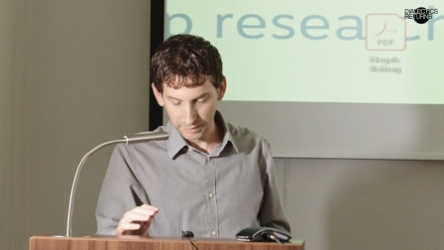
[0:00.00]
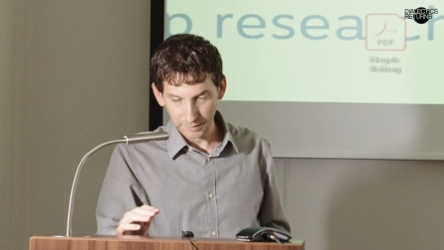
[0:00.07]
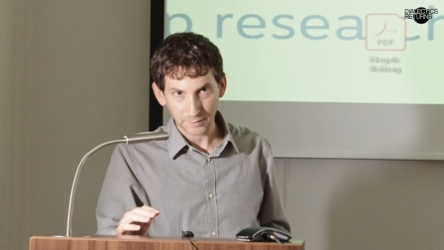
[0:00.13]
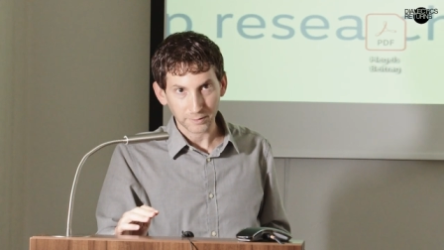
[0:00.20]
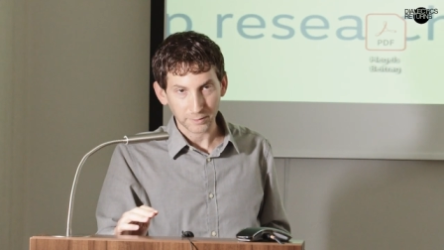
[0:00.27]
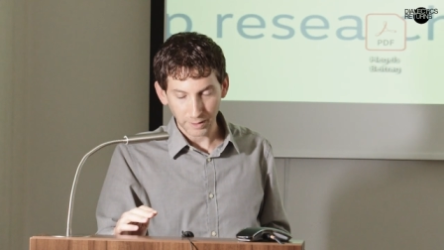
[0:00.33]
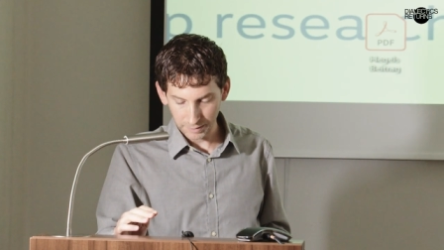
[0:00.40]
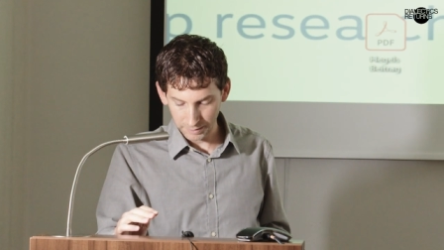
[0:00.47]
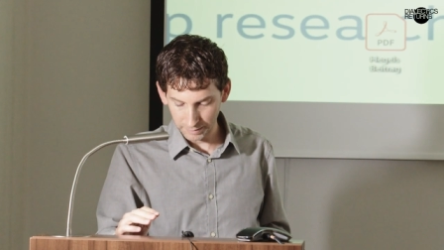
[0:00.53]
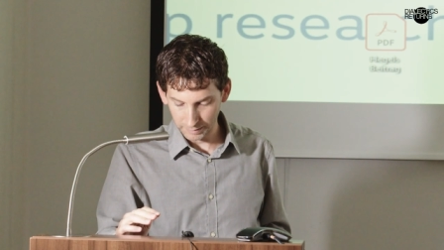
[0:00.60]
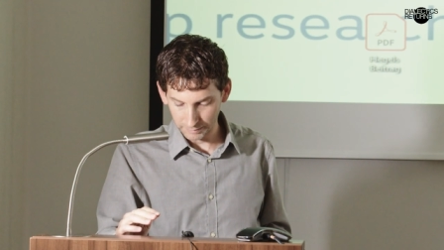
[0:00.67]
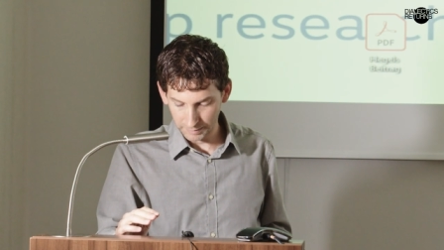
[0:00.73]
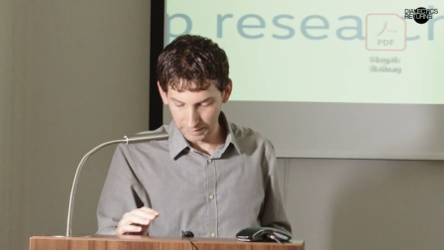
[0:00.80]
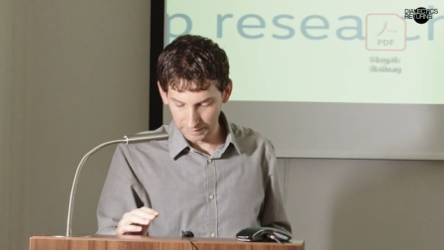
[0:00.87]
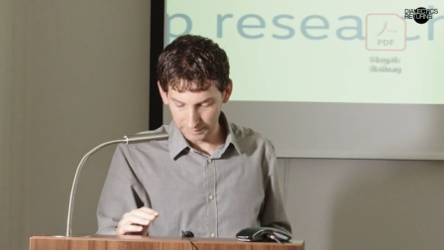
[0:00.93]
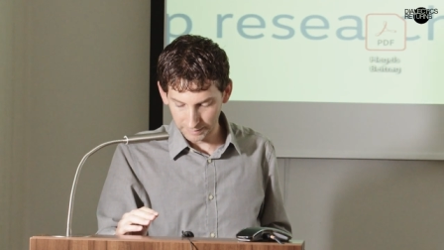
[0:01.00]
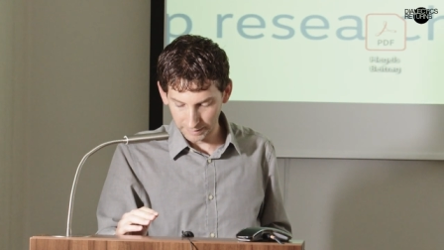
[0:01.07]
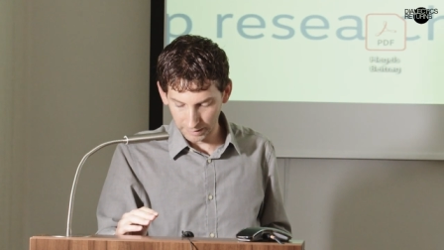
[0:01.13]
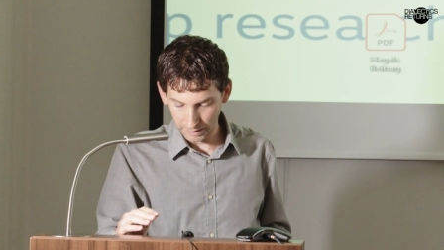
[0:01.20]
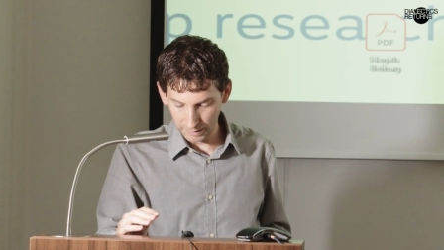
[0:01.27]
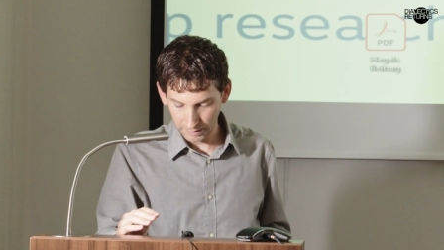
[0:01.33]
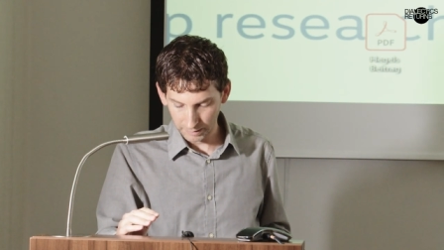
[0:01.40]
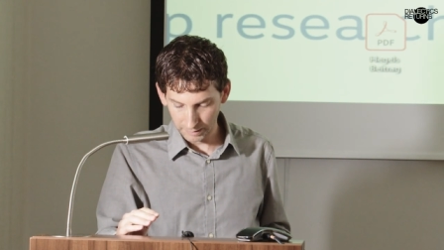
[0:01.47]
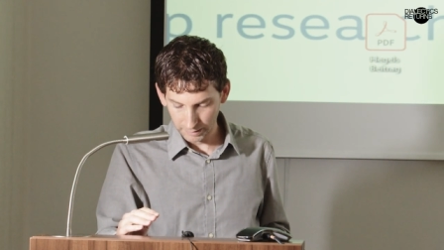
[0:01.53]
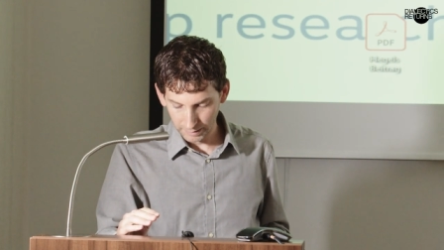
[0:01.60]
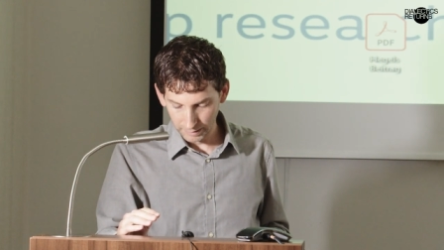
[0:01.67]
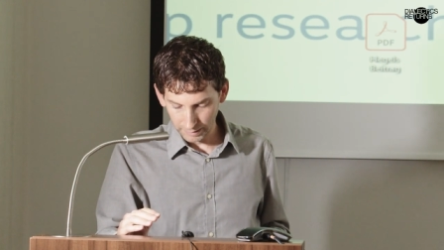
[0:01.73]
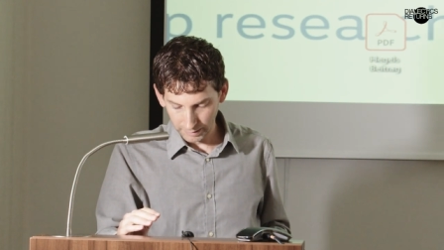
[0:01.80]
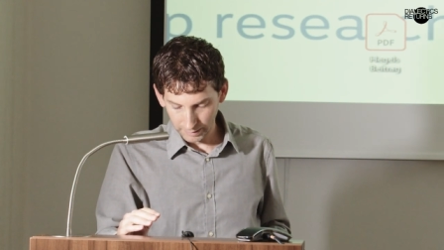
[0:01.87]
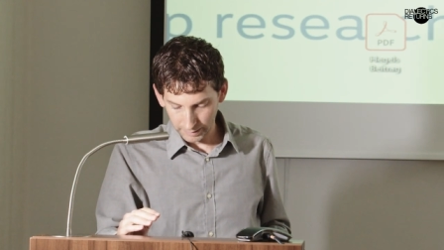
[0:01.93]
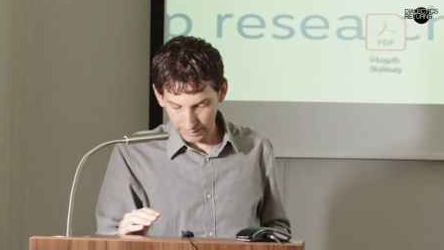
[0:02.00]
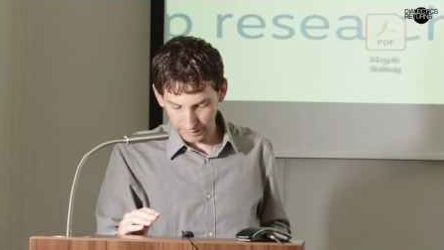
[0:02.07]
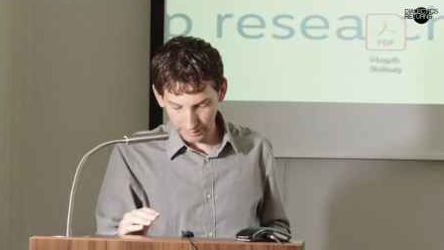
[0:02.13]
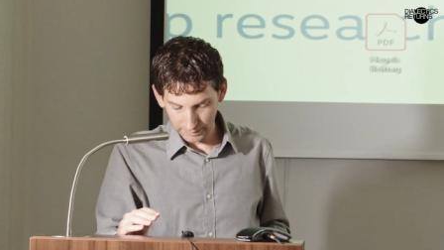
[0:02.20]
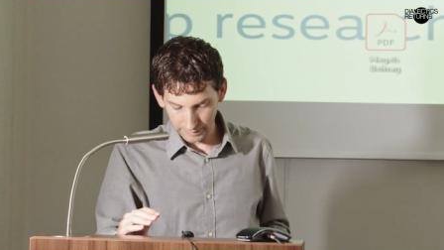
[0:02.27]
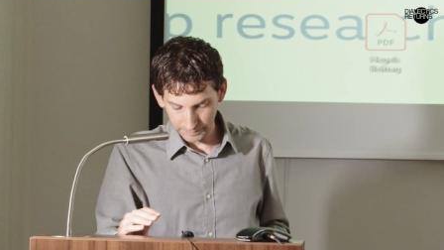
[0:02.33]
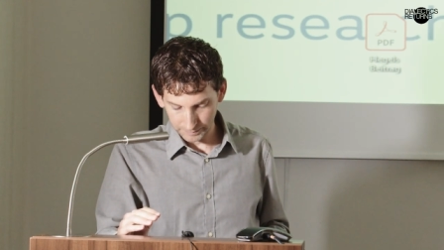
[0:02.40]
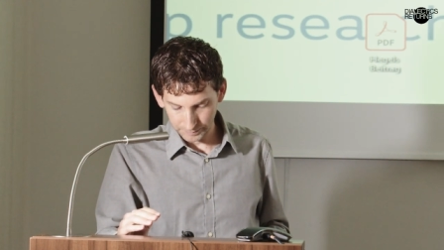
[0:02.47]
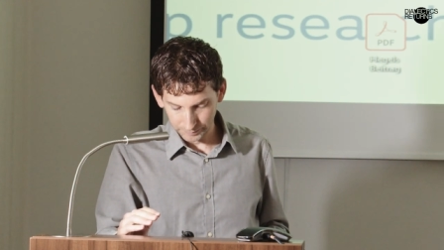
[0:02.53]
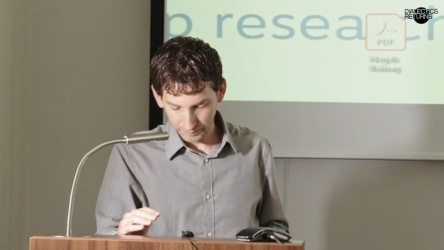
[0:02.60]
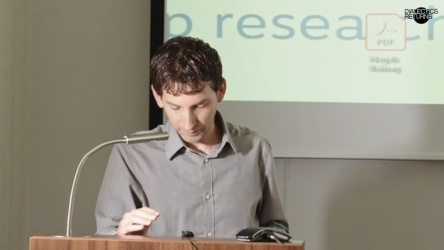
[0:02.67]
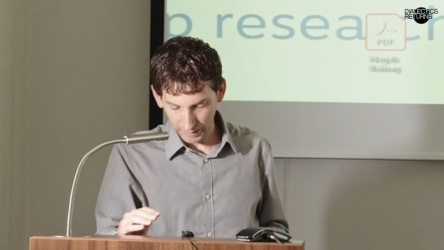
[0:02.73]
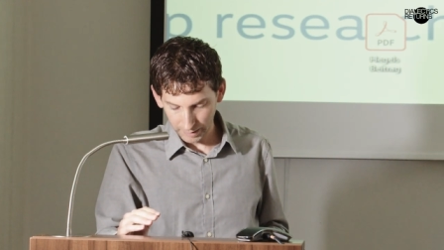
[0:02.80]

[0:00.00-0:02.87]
Construction of the Aesthetic, um,